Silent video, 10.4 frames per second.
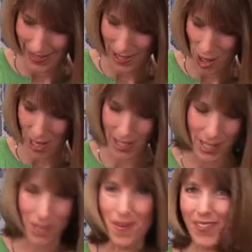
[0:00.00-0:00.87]
Starting to
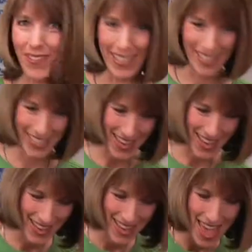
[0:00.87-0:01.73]
smell really
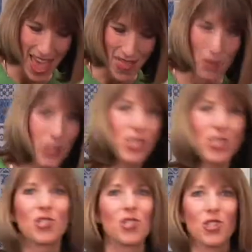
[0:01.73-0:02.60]
good. And then we'll
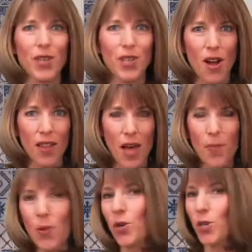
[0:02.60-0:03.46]
just stir it all up,
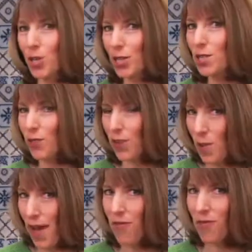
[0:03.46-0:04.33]
and we'll cook this for
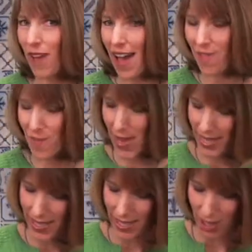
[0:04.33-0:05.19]
about five
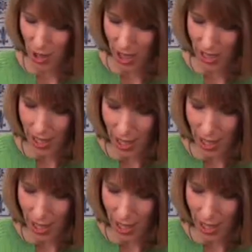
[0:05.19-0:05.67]
minutes till the chicken